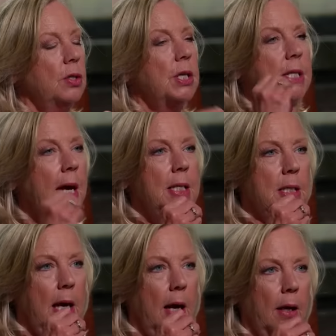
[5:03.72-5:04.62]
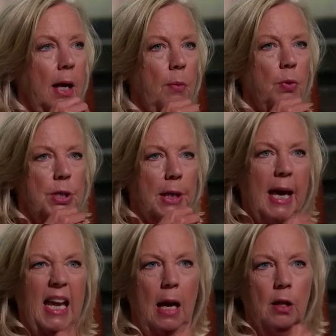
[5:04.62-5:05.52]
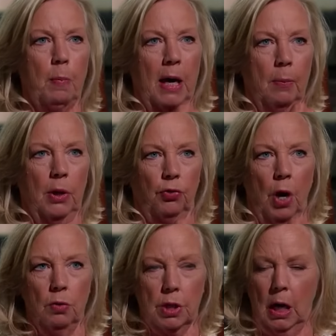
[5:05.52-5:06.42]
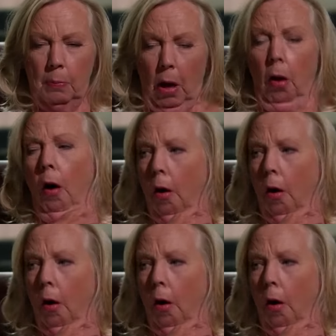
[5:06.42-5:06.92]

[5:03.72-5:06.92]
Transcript: I used to taste it and I would get it at the back of my throat and I'd be...